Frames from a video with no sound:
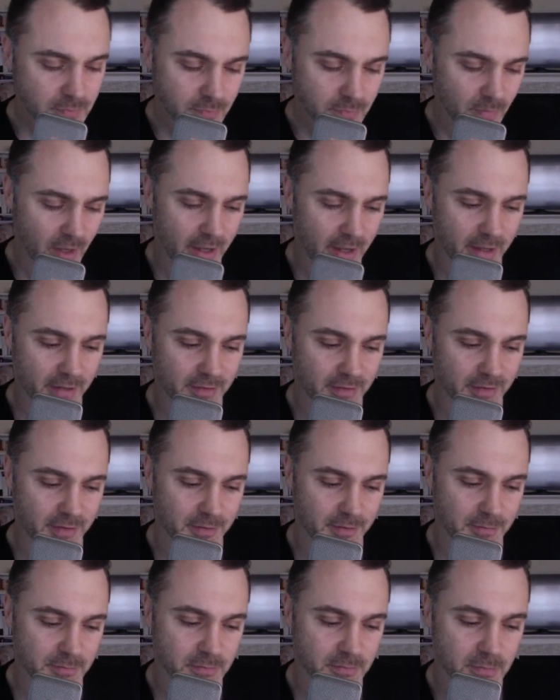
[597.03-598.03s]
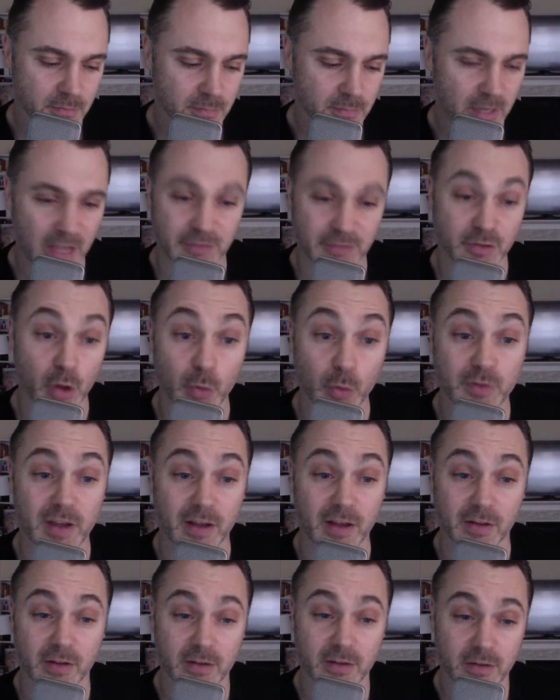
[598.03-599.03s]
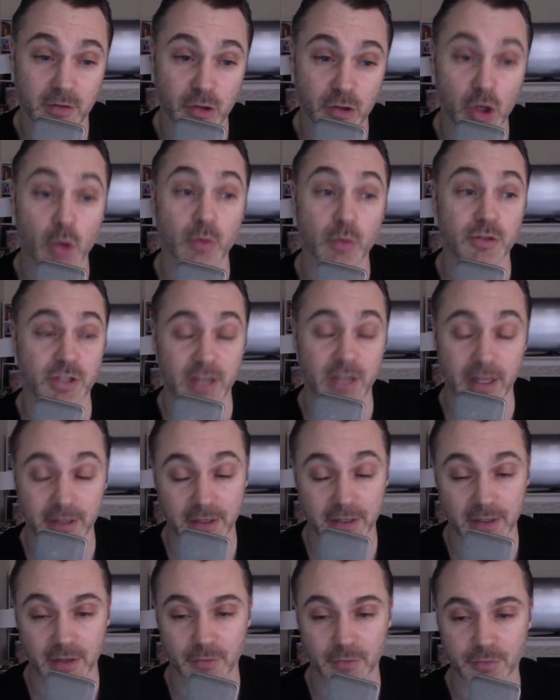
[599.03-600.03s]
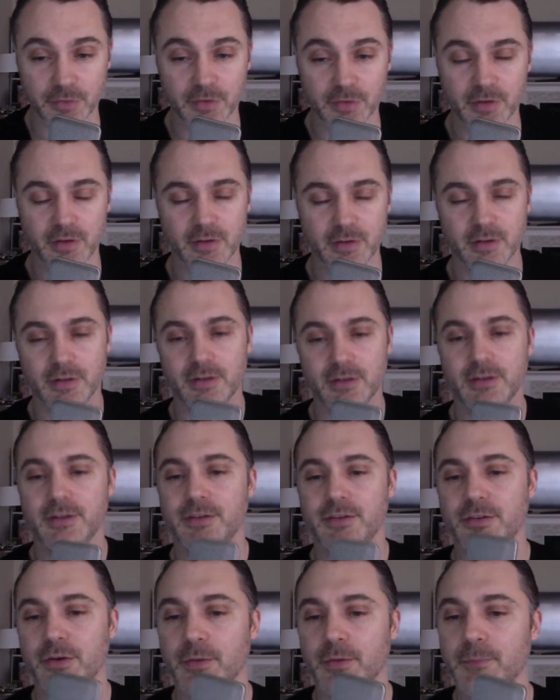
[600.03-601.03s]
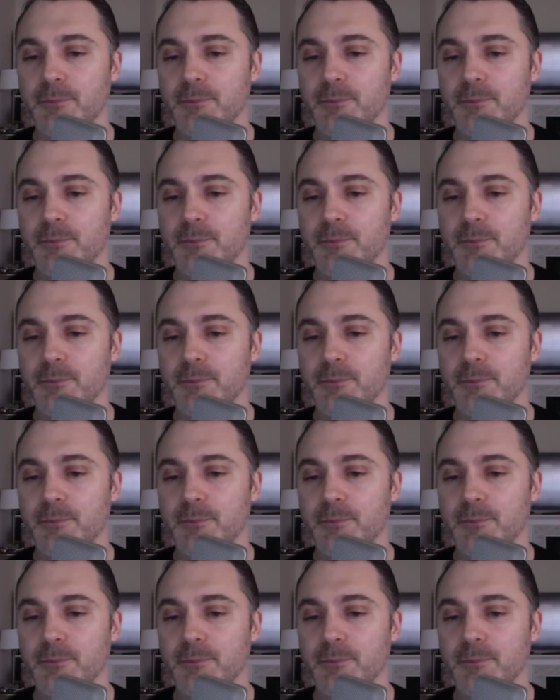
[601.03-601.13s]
and has no talent, no genetic gifts. So